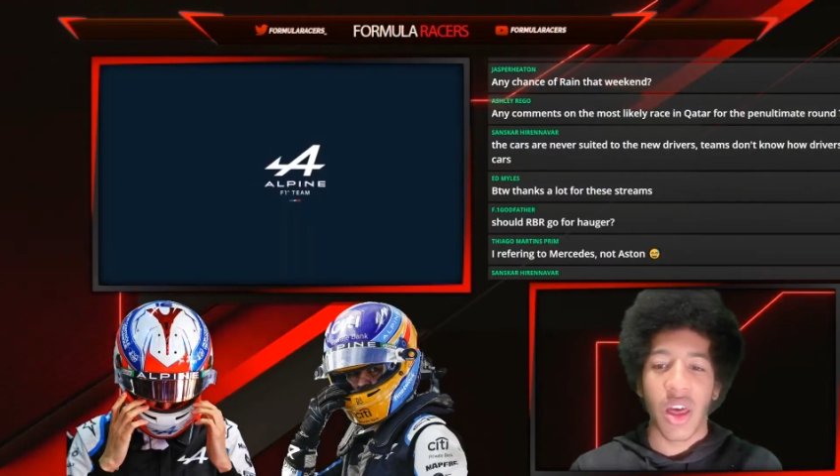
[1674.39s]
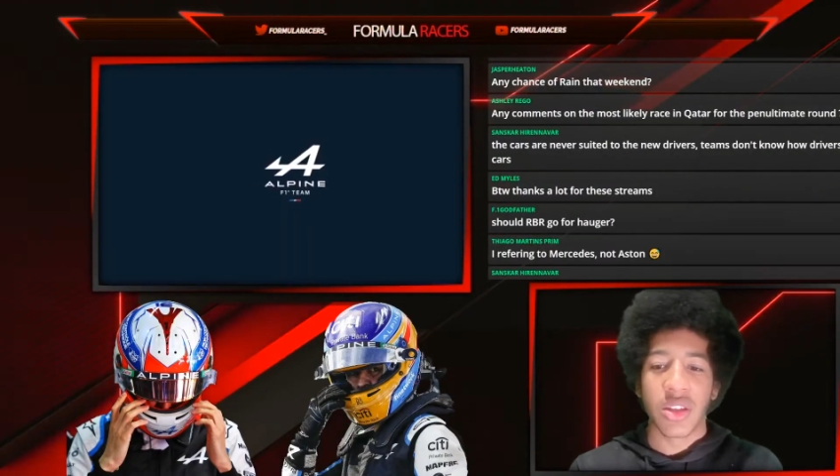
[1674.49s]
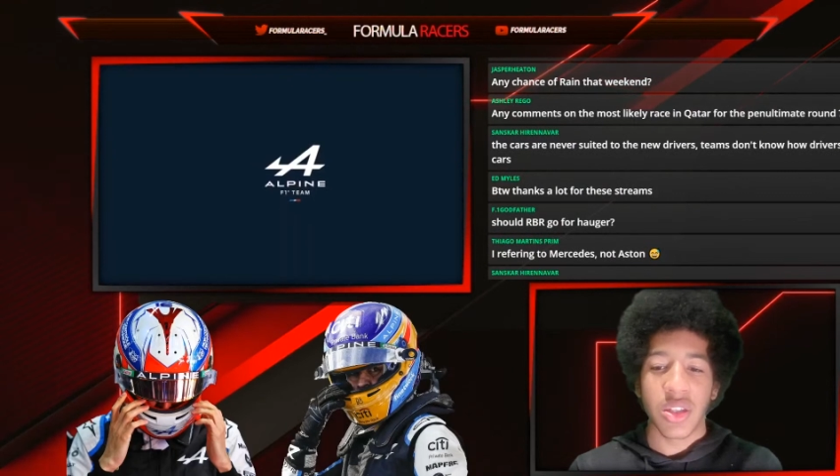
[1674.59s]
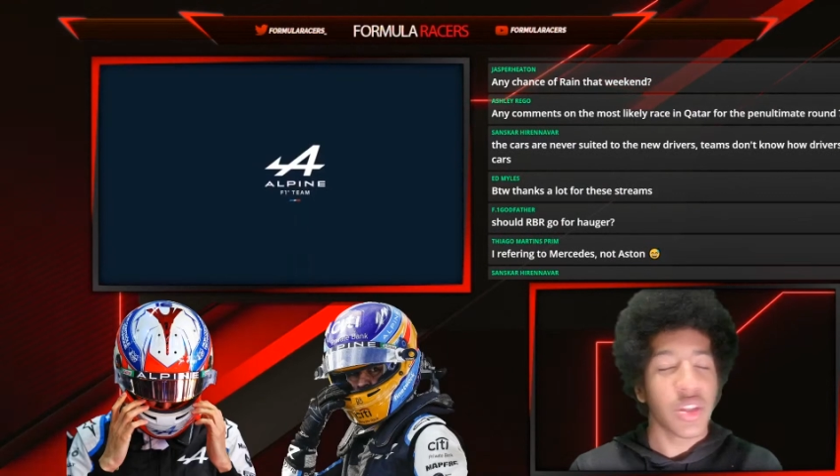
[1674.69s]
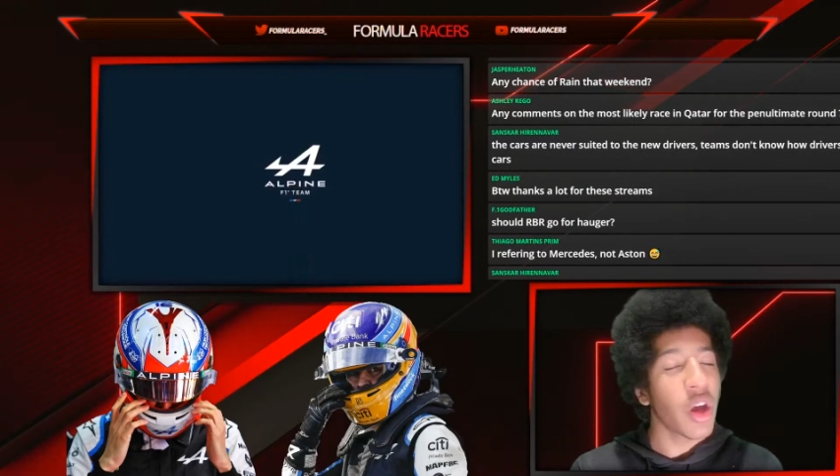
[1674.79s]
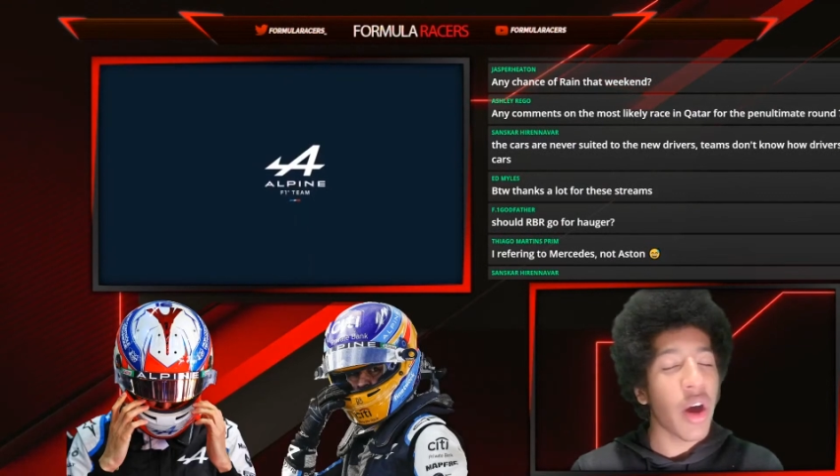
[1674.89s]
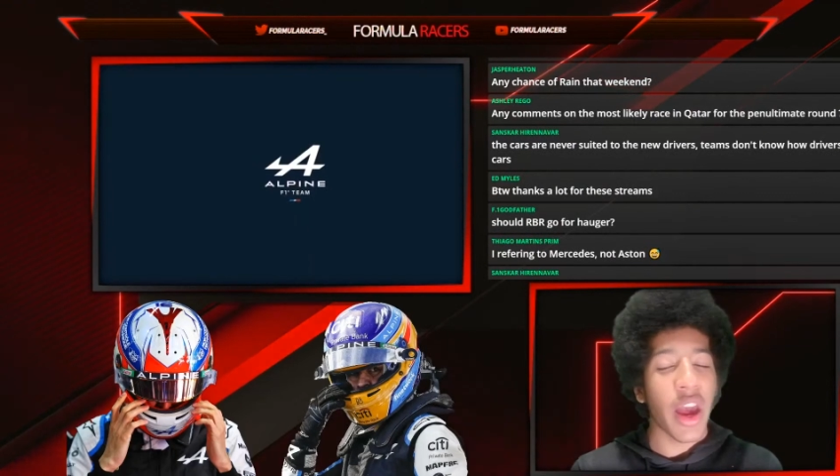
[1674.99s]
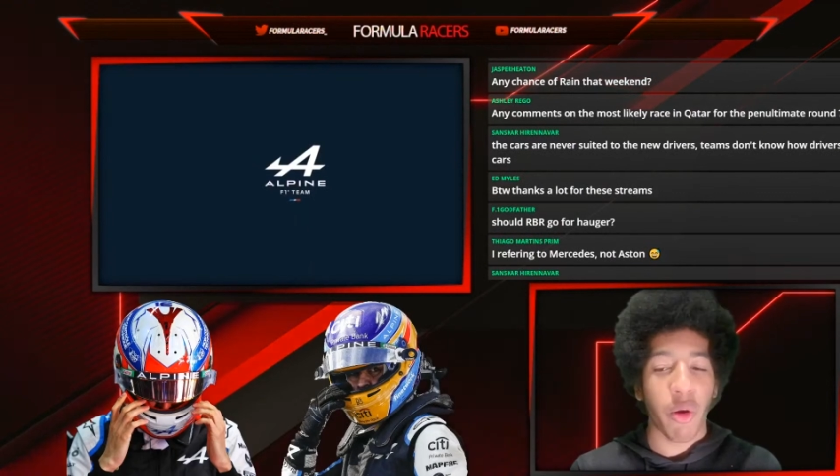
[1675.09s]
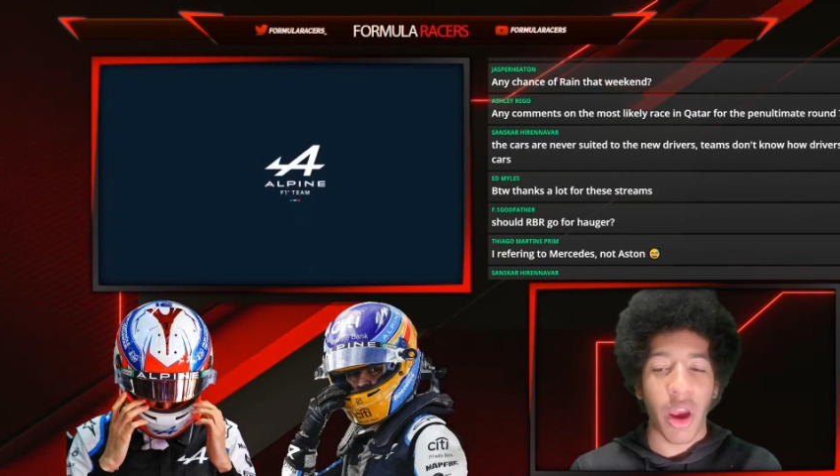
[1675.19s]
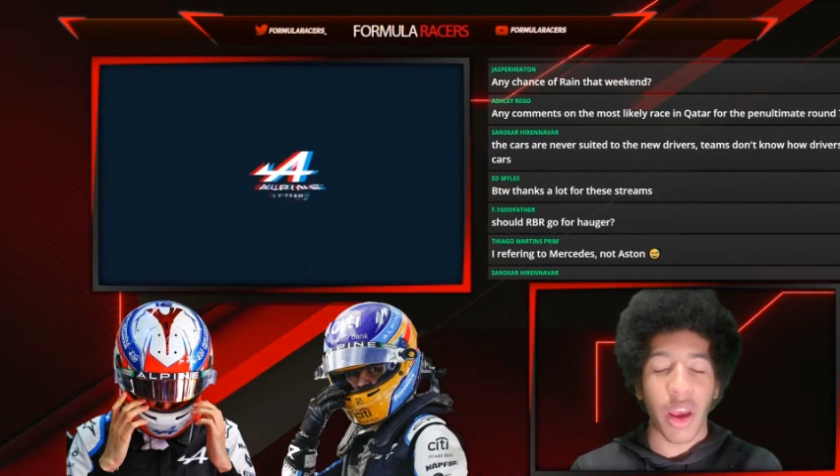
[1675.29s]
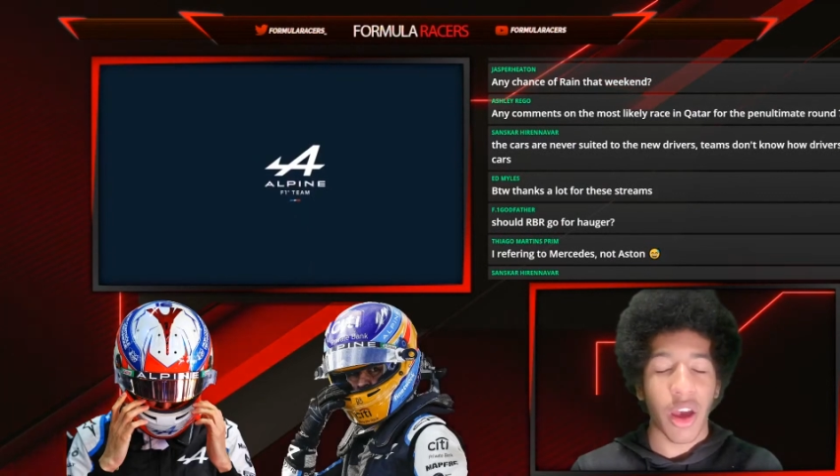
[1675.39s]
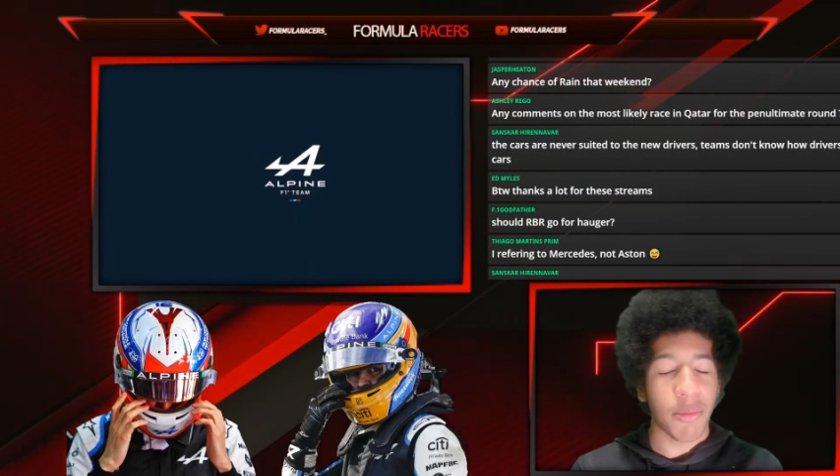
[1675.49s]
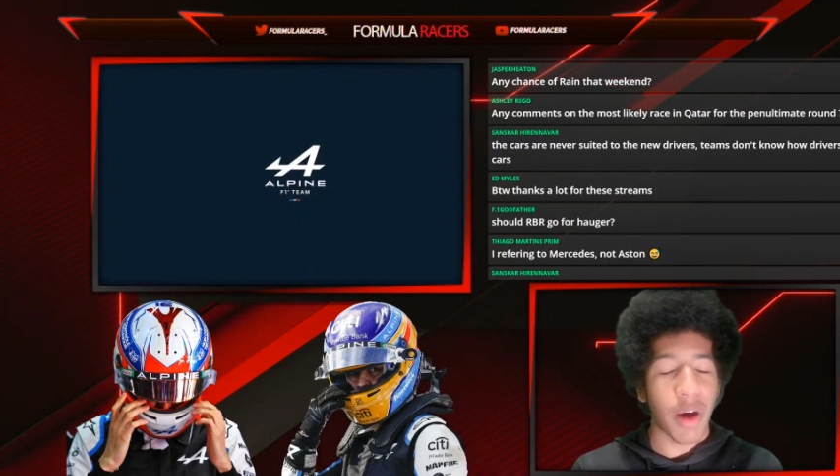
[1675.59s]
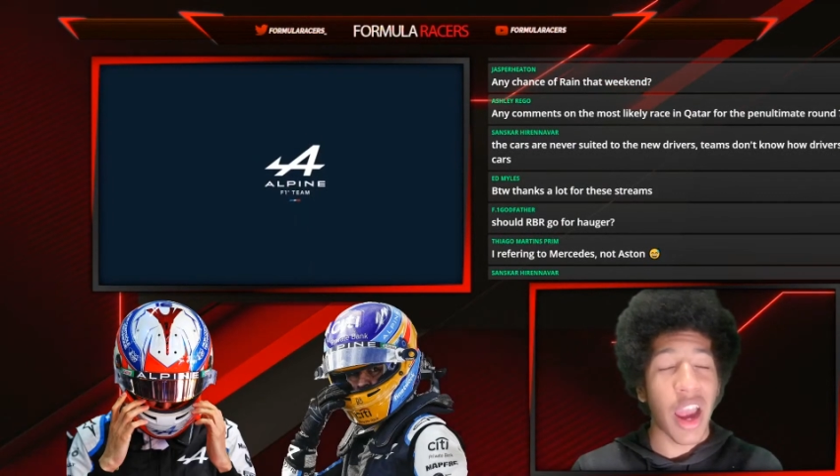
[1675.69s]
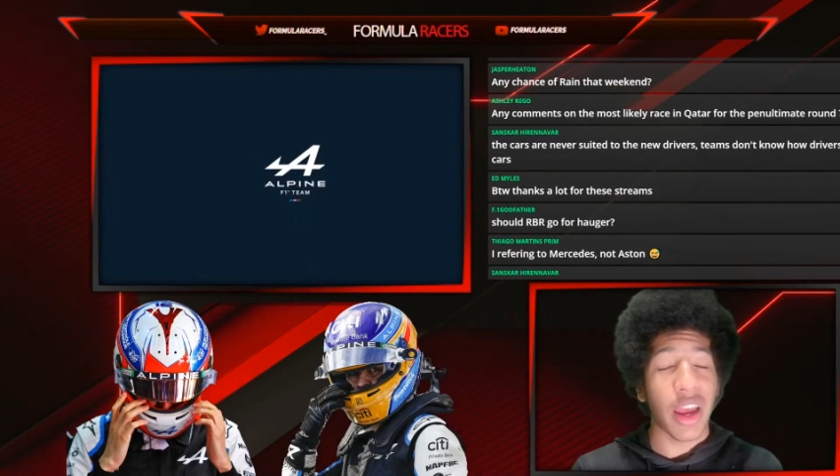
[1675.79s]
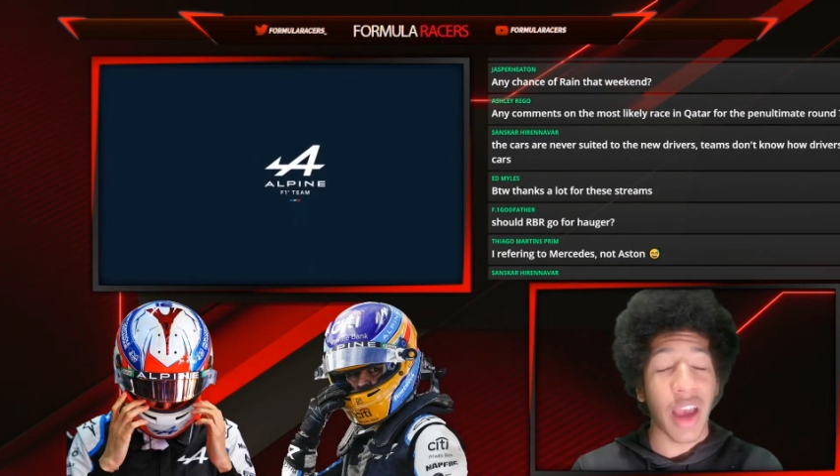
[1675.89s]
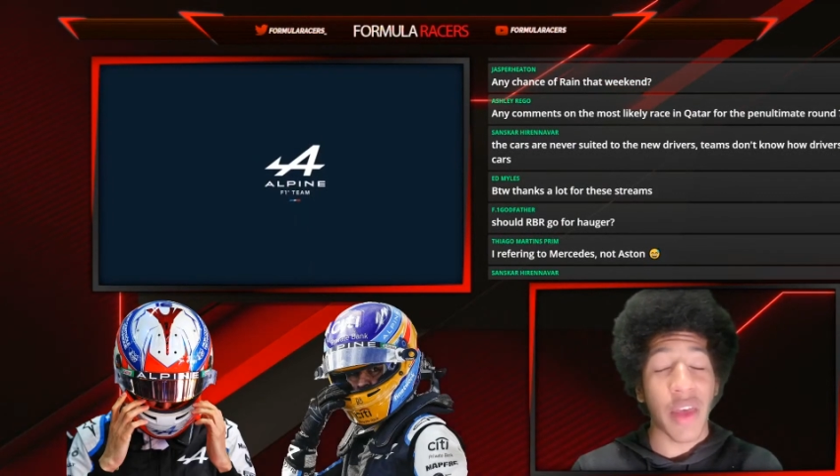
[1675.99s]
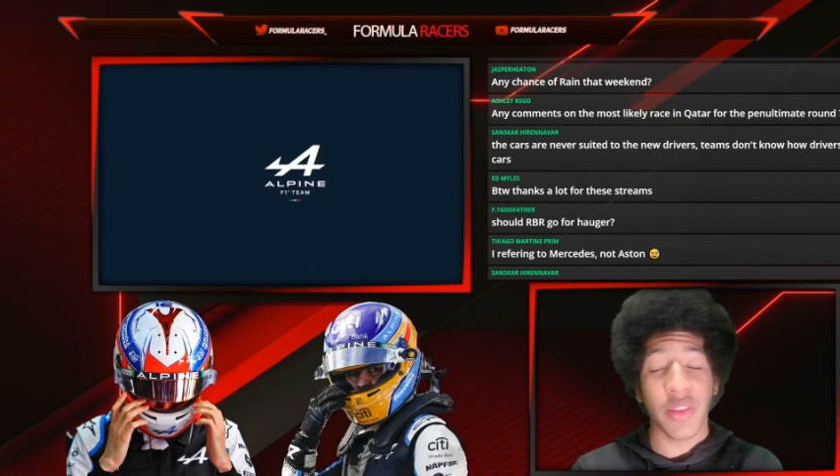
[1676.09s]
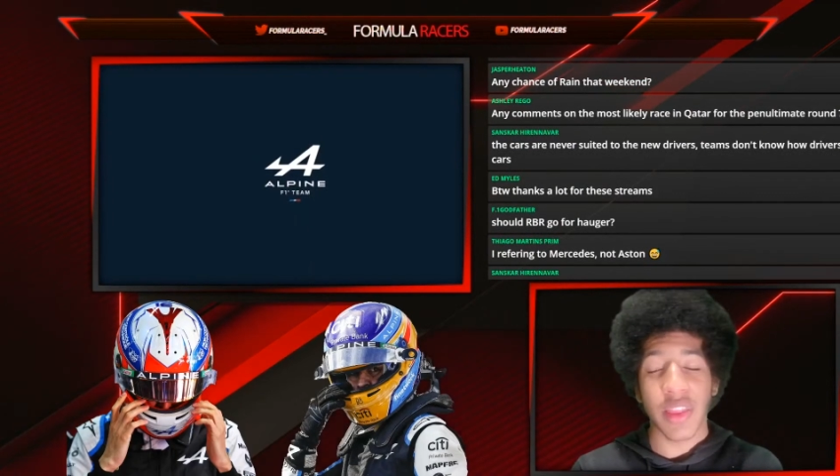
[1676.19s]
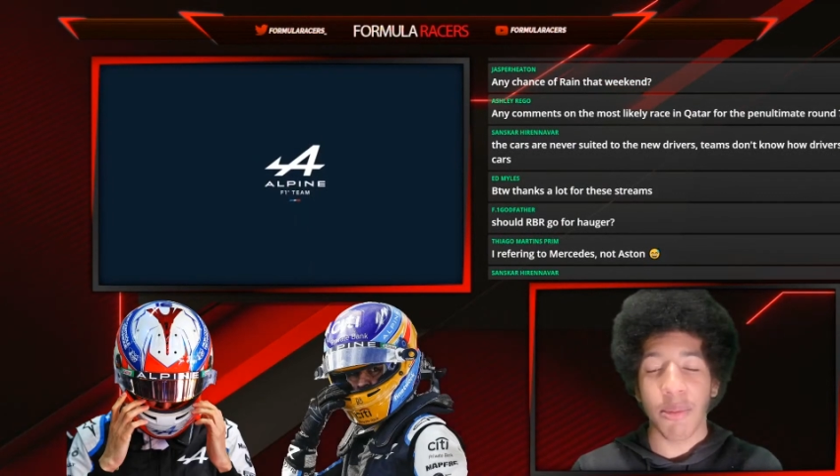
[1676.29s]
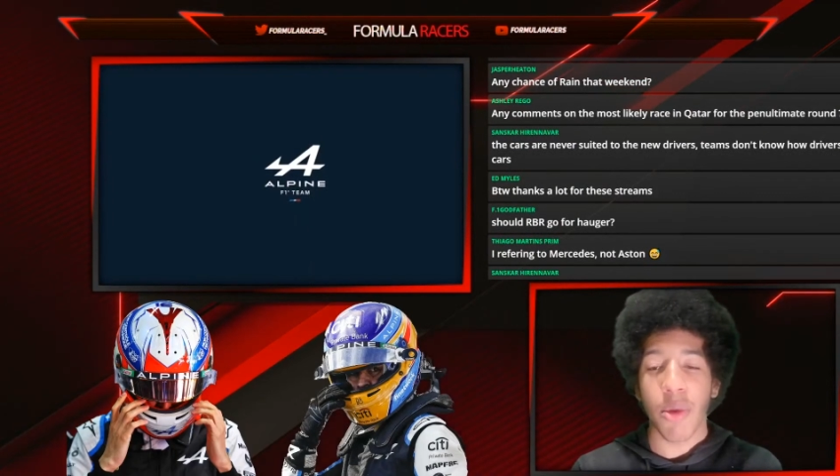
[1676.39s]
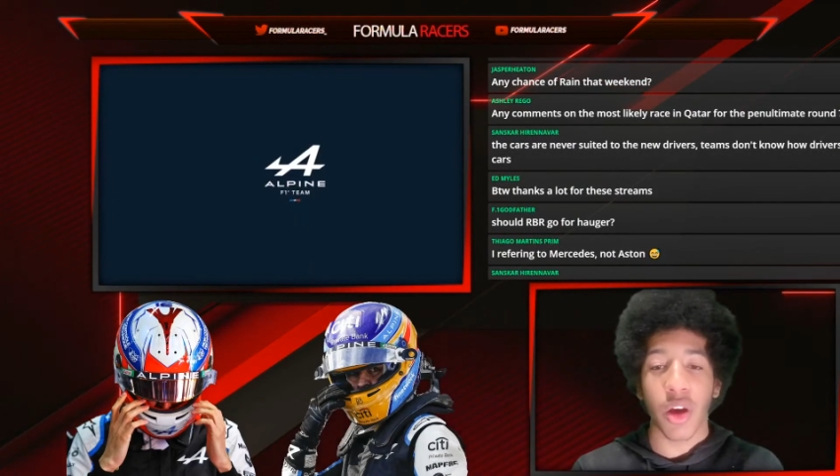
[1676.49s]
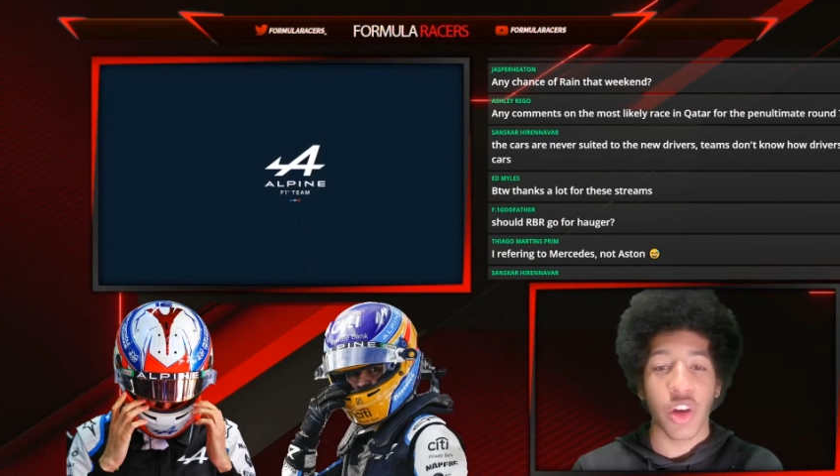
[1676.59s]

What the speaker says: So, Theo, I agree. I think that Merc